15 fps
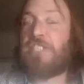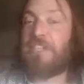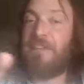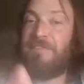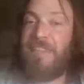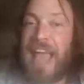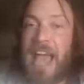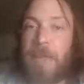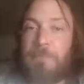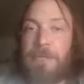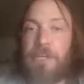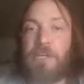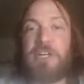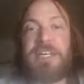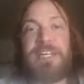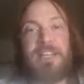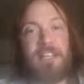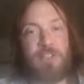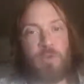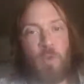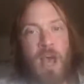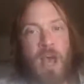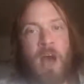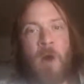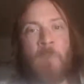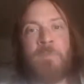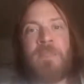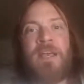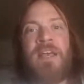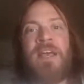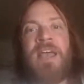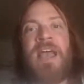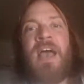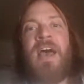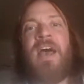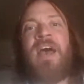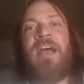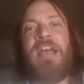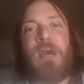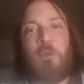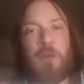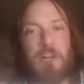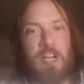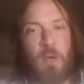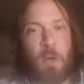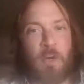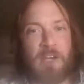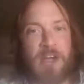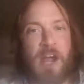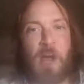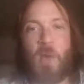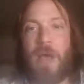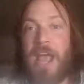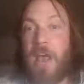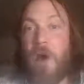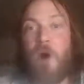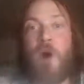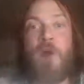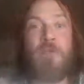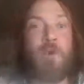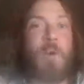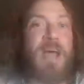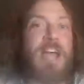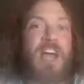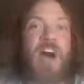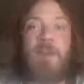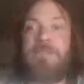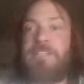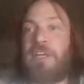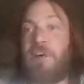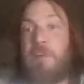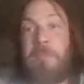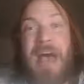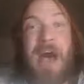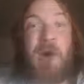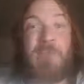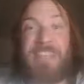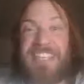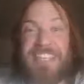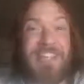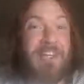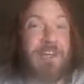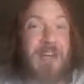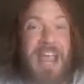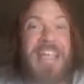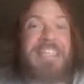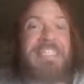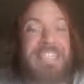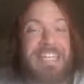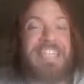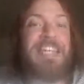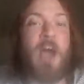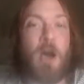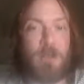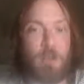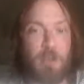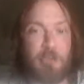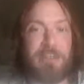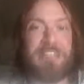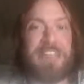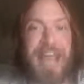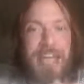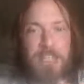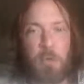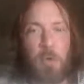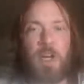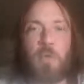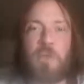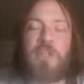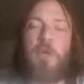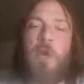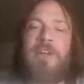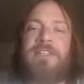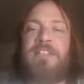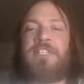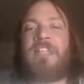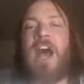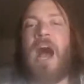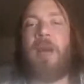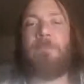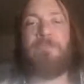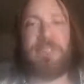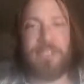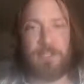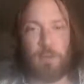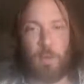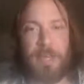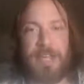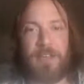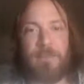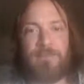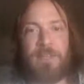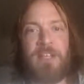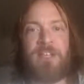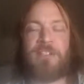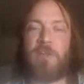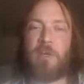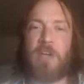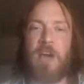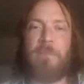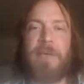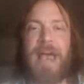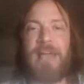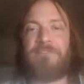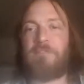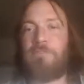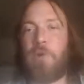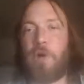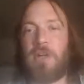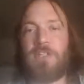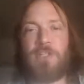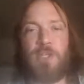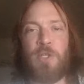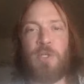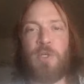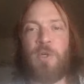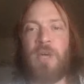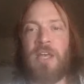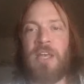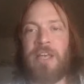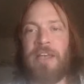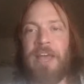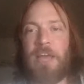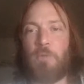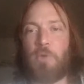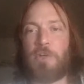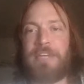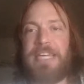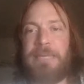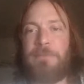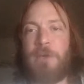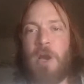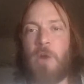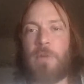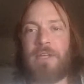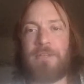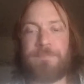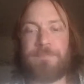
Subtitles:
of that period as well. And we're going to work our way all the way up to about the year 1800. That's where we're going to stop this week. So come back for part two, and we'll keep going.